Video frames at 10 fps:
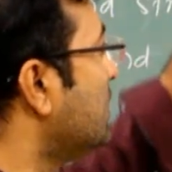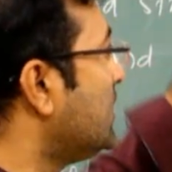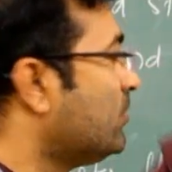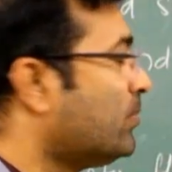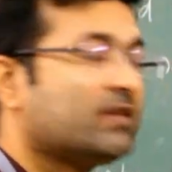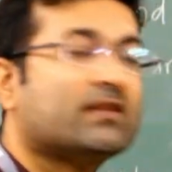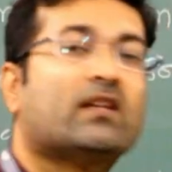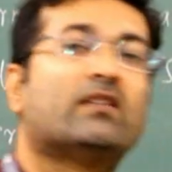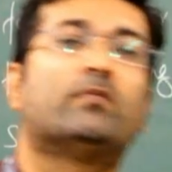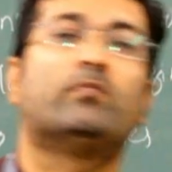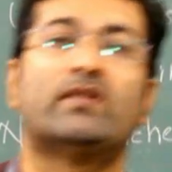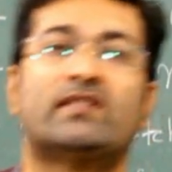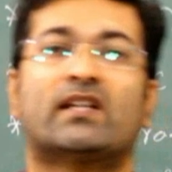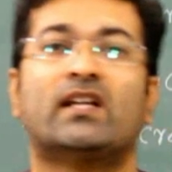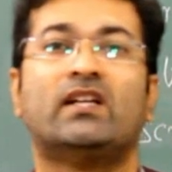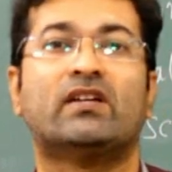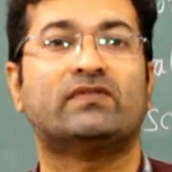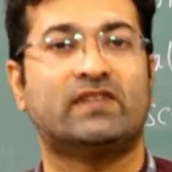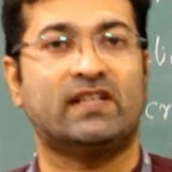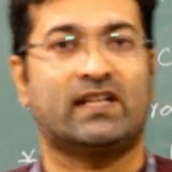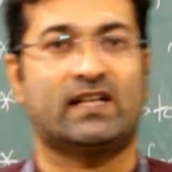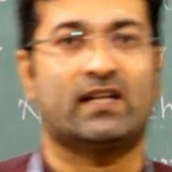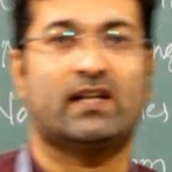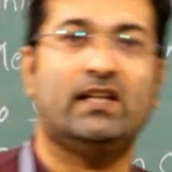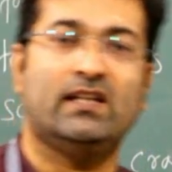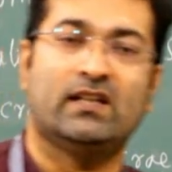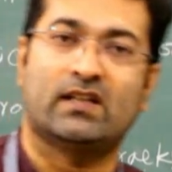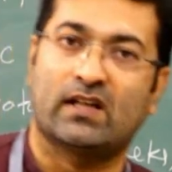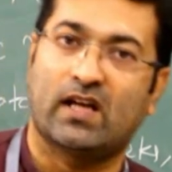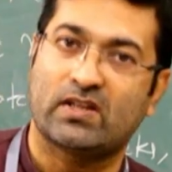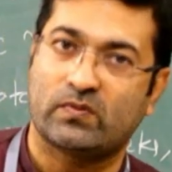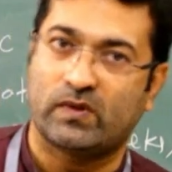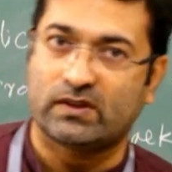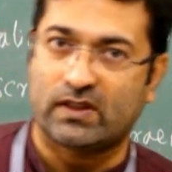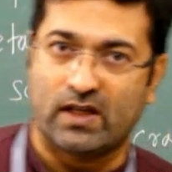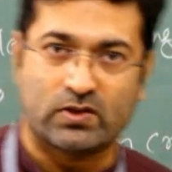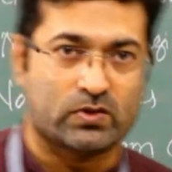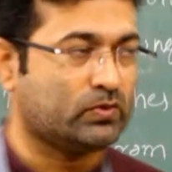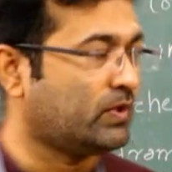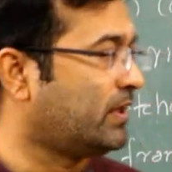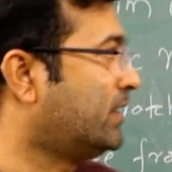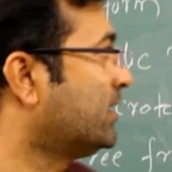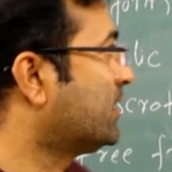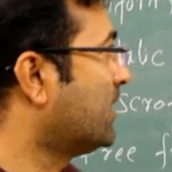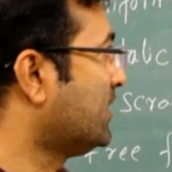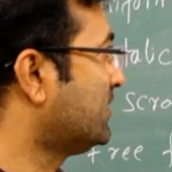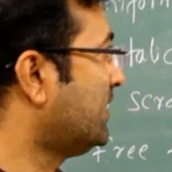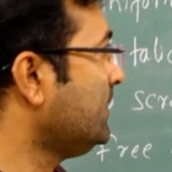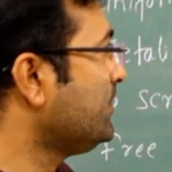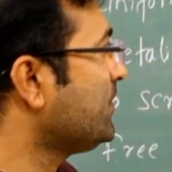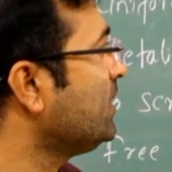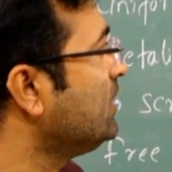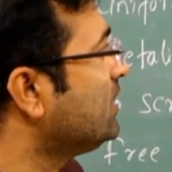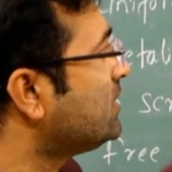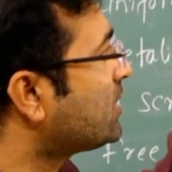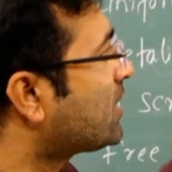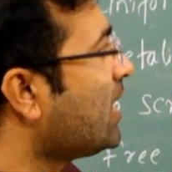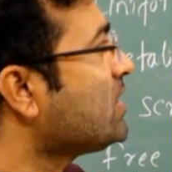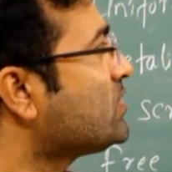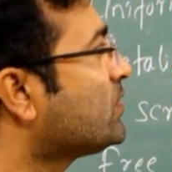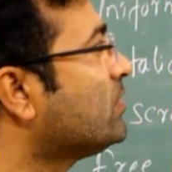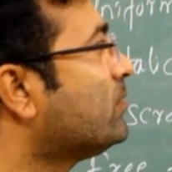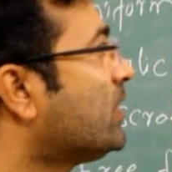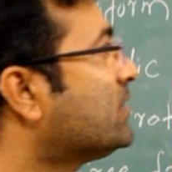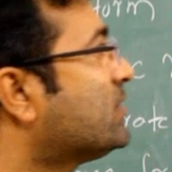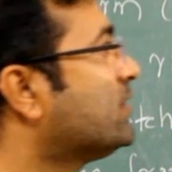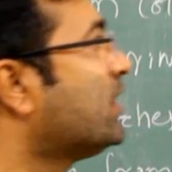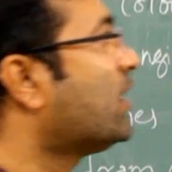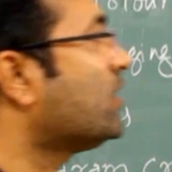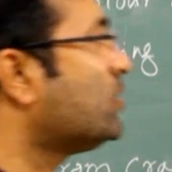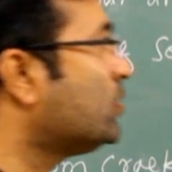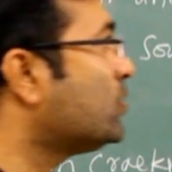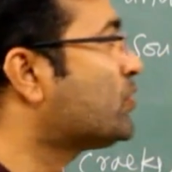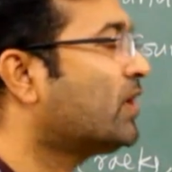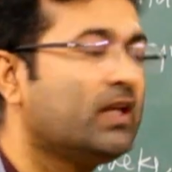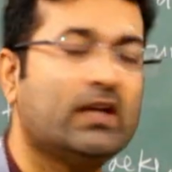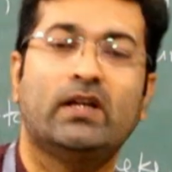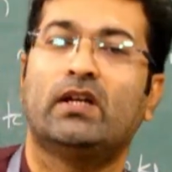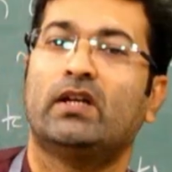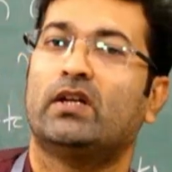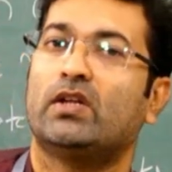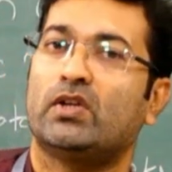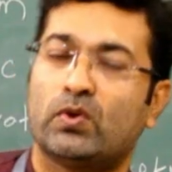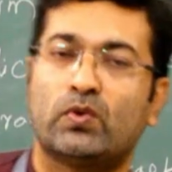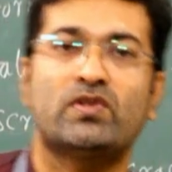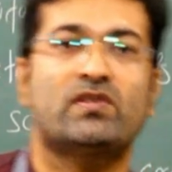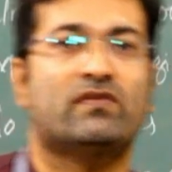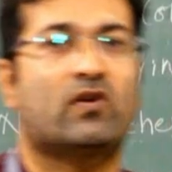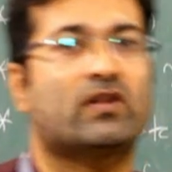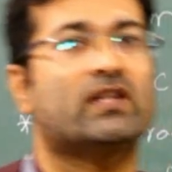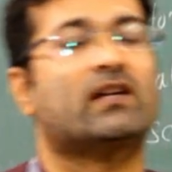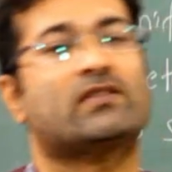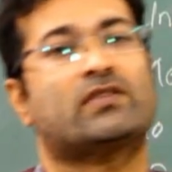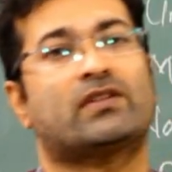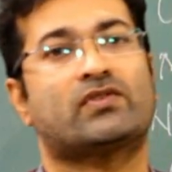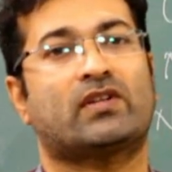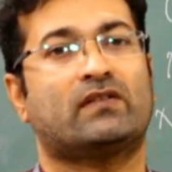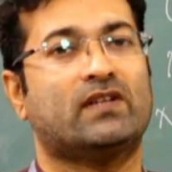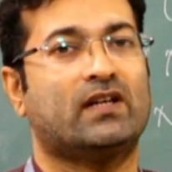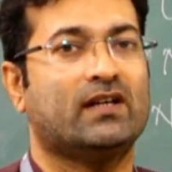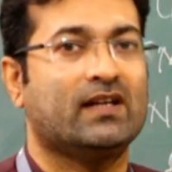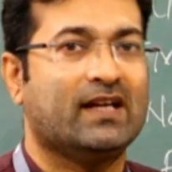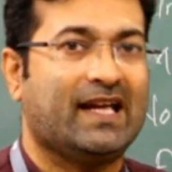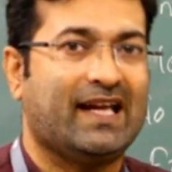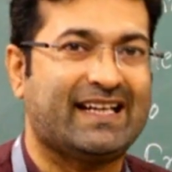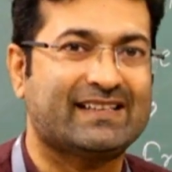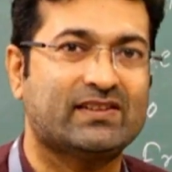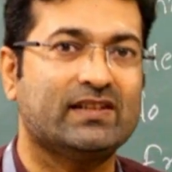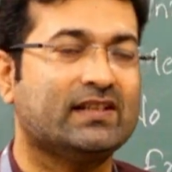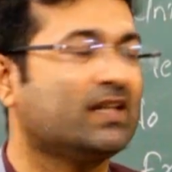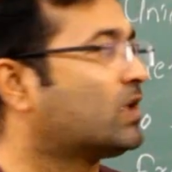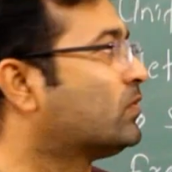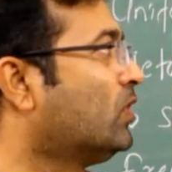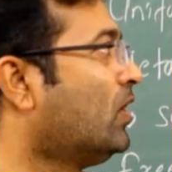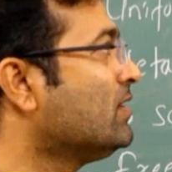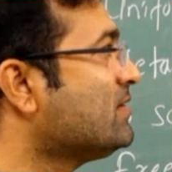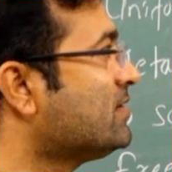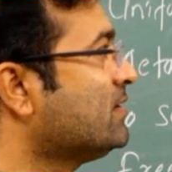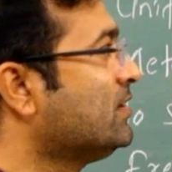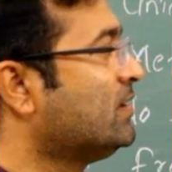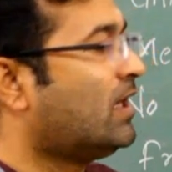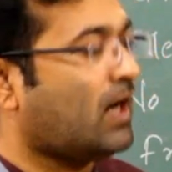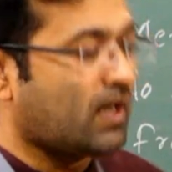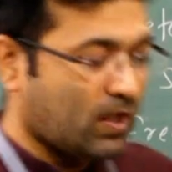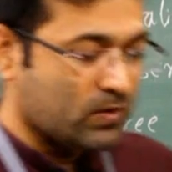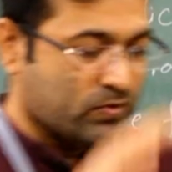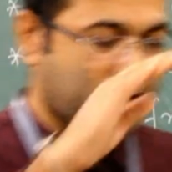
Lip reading: the bricks are basically of three categories: class 1, class 2 and class 3. The class 1 bricks are usually used for the construction of the exterior walls and also